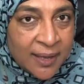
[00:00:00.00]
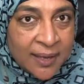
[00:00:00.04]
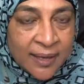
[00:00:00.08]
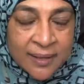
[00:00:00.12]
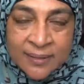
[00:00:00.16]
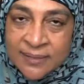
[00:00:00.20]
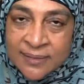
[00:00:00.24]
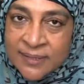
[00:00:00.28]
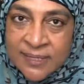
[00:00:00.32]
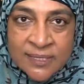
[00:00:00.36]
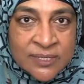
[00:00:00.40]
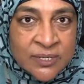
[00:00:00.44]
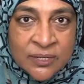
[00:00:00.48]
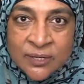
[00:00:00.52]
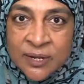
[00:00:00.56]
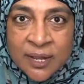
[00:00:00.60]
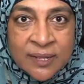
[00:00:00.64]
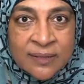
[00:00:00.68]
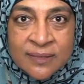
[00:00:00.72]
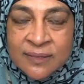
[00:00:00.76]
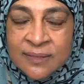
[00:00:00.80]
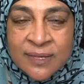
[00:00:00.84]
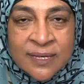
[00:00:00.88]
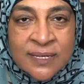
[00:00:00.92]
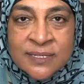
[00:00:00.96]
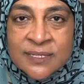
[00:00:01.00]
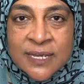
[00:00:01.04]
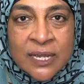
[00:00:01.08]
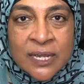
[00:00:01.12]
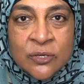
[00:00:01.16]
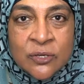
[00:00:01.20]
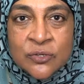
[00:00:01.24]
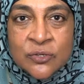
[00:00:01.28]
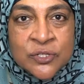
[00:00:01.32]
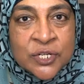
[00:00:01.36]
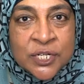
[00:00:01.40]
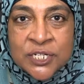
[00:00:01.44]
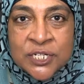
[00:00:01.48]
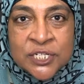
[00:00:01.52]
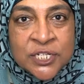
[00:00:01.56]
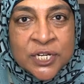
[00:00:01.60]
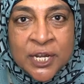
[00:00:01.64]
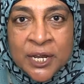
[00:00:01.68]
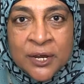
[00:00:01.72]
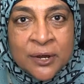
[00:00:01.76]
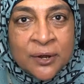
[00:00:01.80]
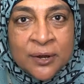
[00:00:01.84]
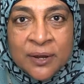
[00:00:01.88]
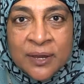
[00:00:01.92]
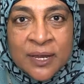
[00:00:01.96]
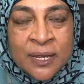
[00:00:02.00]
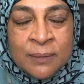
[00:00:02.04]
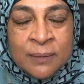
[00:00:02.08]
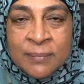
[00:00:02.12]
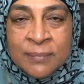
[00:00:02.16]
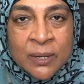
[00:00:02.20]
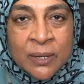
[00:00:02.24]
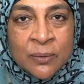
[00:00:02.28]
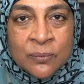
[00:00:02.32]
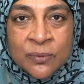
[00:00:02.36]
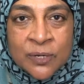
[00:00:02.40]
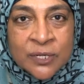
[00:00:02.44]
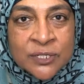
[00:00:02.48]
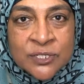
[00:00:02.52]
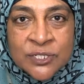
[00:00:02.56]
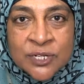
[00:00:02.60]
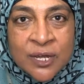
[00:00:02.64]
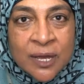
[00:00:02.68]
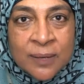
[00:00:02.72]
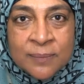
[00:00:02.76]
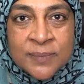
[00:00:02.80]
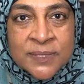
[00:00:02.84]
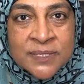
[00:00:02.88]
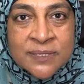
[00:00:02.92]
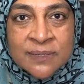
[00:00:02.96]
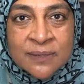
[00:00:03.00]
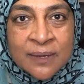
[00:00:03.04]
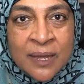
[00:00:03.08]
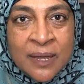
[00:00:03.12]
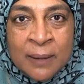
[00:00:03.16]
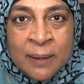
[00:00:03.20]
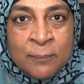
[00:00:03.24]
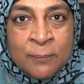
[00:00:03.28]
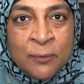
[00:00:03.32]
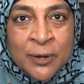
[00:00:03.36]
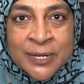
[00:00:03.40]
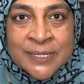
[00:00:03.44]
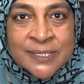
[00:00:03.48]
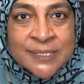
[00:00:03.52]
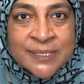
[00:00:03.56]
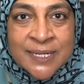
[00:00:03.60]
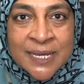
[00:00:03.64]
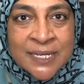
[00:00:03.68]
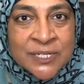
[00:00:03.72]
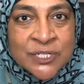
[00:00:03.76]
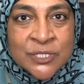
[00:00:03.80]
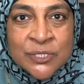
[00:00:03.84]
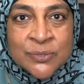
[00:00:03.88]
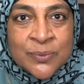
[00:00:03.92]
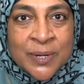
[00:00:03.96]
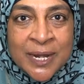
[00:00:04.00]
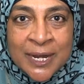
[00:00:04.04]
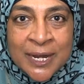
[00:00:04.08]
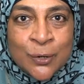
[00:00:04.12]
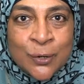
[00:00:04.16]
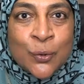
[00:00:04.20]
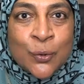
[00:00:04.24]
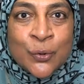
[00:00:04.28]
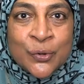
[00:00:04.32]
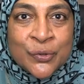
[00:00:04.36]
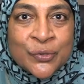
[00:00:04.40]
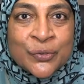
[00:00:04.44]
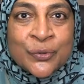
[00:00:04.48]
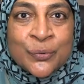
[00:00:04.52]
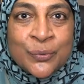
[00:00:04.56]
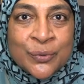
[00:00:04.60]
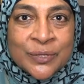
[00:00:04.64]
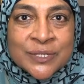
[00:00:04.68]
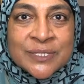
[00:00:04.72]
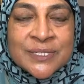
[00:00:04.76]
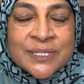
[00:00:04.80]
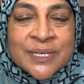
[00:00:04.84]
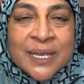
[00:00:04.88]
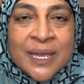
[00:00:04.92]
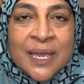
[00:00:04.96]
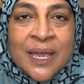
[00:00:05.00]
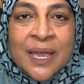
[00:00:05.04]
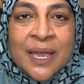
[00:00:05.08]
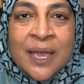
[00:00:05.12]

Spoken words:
these are not things I usually share in my workshops and presentations when I go to schools.